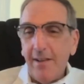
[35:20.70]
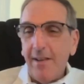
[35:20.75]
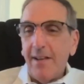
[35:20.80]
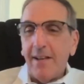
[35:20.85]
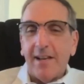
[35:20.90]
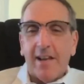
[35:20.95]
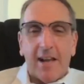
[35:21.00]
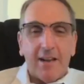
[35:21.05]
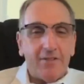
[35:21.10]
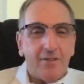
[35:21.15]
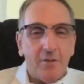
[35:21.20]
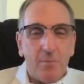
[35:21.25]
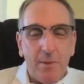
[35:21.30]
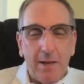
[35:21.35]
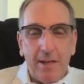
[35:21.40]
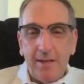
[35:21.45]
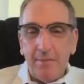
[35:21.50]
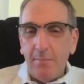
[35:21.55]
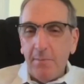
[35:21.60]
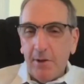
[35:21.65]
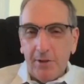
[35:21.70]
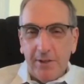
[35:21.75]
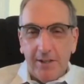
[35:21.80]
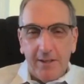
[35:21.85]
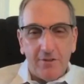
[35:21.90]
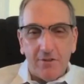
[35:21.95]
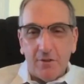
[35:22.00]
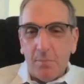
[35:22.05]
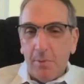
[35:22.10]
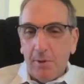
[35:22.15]
guys who made
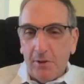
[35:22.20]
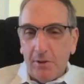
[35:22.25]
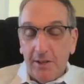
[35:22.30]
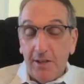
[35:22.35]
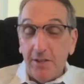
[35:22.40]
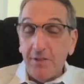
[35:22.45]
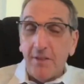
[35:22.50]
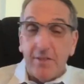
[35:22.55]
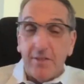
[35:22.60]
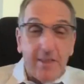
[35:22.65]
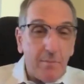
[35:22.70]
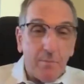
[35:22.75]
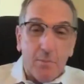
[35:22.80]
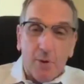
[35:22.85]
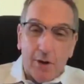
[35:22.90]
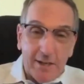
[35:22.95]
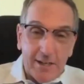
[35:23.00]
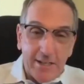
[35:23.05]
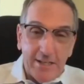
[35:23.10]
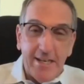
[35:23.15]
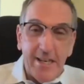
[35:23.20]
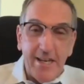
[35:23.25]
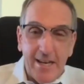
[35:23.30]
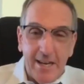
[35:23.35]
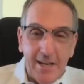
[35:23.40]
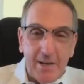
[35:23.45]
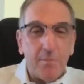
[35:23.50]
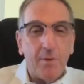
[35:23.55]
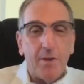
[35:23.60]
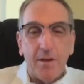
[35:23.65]
millions or billions and then bought a
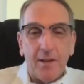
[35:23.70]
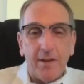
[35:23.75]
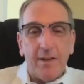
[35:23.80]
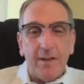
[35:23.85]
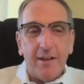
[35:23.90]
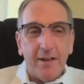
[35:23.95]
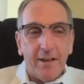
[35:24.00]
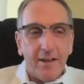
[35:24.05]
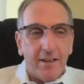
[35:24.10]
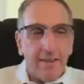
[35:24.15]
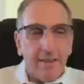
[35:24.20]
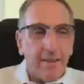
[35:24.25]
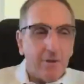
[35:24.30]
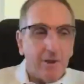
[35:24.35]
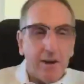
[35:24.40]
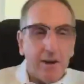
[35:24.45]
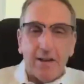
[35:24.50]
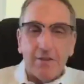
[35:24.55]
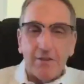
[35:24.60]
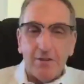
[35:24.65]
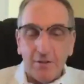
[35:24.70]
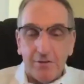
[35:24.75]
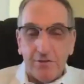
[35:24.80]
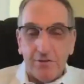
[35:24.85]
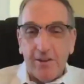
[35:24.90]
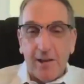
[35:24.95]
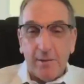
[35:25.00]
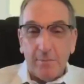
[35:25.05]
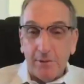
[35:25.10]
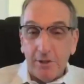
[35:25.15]
team. They were guys whose
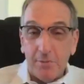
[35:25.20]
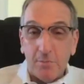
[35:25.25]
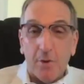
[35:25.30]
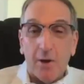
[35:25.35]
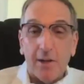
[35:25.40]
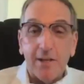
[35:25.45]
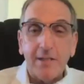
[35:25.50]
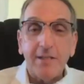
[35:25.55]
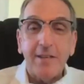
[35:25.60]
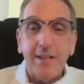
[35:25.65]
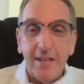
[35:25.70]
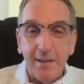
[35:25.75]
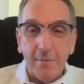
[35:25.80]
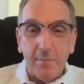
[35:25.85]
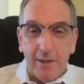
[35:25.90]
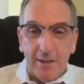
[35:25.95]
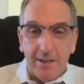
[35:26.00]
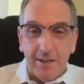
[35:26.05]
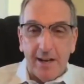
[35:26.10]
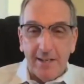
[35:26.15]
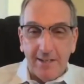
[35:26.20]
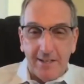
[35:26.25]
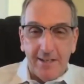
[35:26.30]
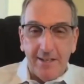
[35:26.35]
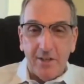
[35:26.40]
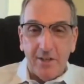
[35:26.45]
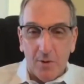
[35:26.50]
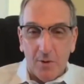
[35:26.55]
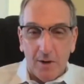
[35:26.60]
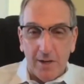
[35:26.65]
families bought a team in
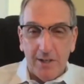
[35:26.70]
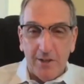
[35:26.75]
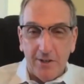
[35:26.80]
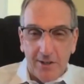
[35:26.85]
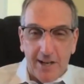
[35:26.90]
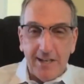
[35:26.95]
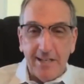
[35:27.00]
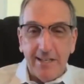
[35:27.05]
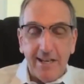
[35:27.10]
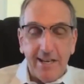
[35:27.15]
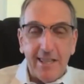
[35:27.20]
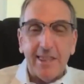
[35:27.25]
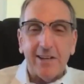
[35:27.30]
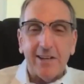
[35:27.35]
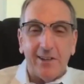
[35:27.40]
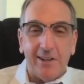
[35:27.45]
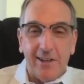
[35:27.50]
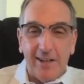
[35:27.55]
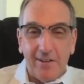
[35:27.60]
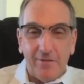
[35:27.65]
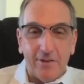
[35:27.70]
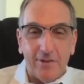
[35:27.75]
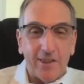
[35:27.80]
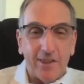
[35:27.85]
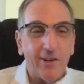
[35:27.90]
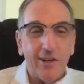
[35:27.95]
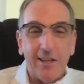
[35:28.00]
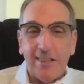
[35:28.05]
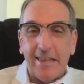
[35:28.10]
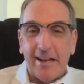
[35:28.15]
1920 or 1930 for
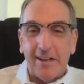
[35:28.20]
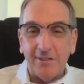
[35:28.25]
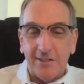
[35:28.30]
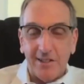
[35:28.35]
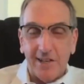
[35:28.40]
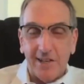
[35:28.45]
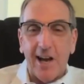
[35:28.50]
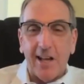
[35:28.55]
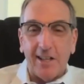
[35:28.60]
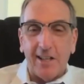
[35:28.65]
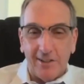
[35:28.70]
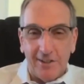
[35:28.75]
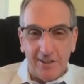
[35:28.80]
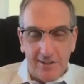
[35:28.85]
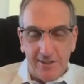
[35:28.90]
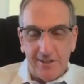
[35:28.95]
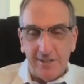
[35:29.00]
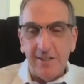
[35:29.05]
$30,000.